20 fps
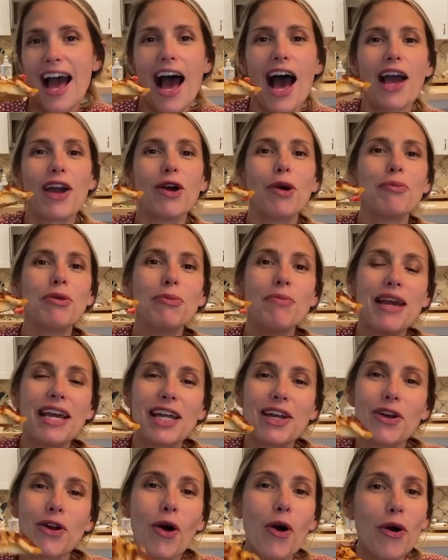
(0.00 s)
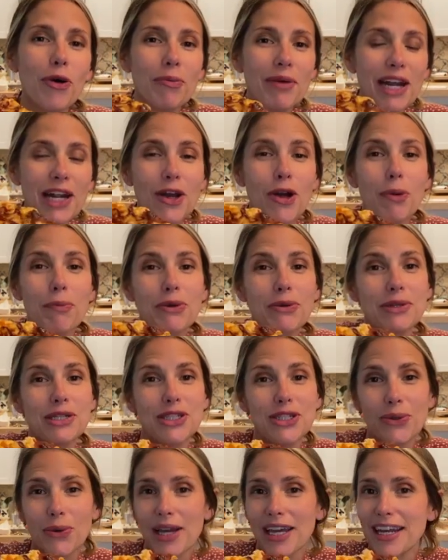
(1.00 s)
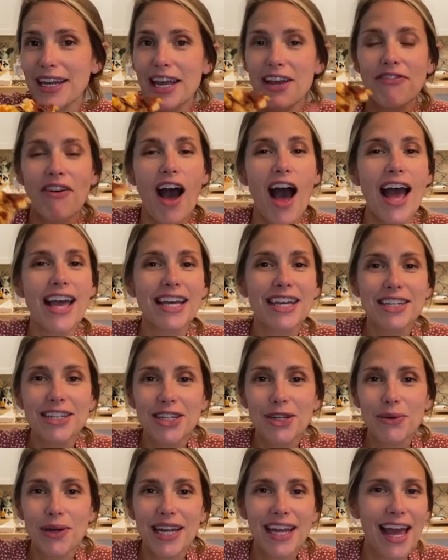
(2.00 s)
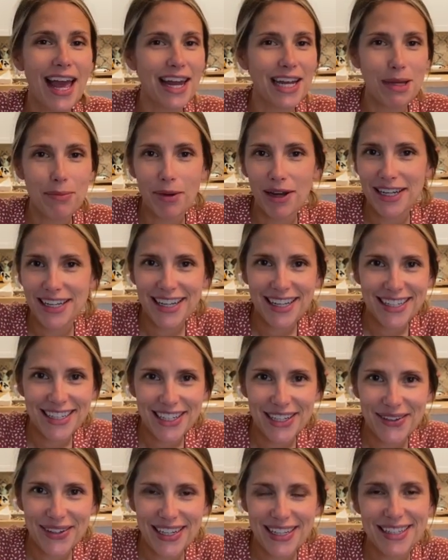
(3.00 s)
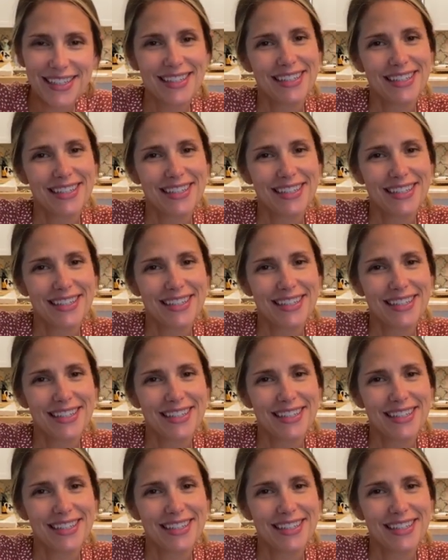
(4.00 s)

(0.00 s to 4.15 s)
I hope you make it at home and I hope you enjoy it. If I can do it, anybody can do it.